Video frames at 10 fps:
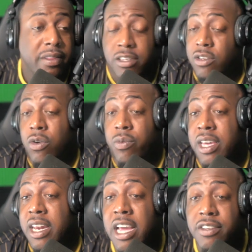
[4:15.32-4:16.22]
That's all we
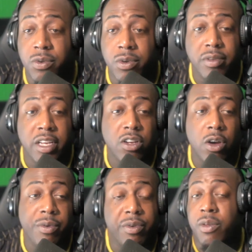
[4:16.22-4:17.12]
can ask for. That's
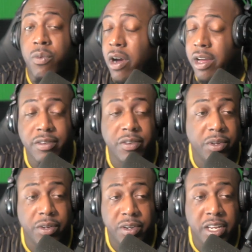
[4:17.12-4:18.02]
all we really want.
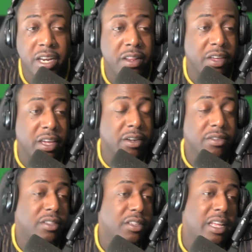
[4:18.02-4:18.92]
We don't need anything
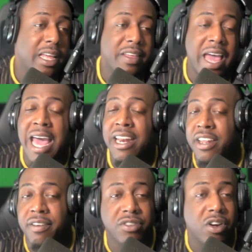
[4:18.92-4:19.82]
else. The the
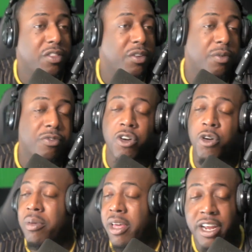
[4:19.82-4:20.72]
additives are the
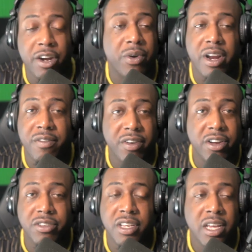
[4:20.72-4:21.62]
referral plan or
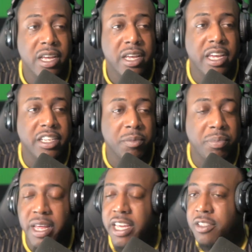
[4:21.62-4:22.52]
whatever else is in
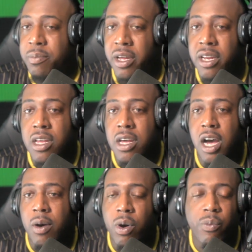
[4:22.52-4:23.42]
place. But
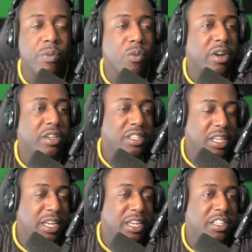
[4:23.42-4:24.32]
uh, what we want to
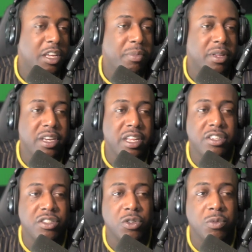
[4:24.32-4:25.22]
see is the
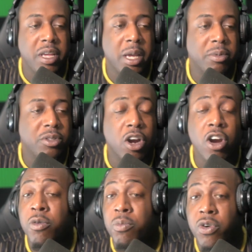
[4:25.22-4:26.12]
ability to be able to
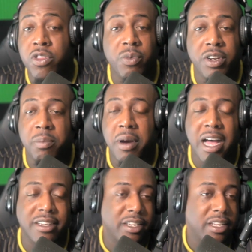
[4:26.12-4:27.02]
earn more than we
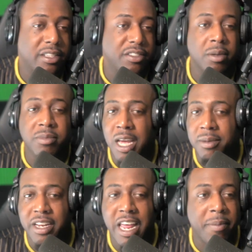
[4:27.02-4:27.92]
deposited.
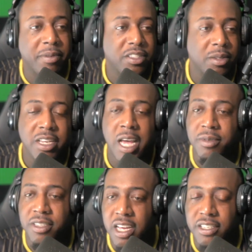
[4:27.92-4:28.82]
Sometimes it happens,
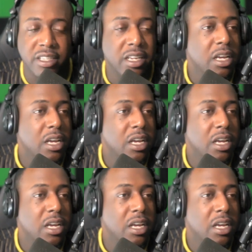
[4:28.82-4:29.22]
sometimes it doesn't.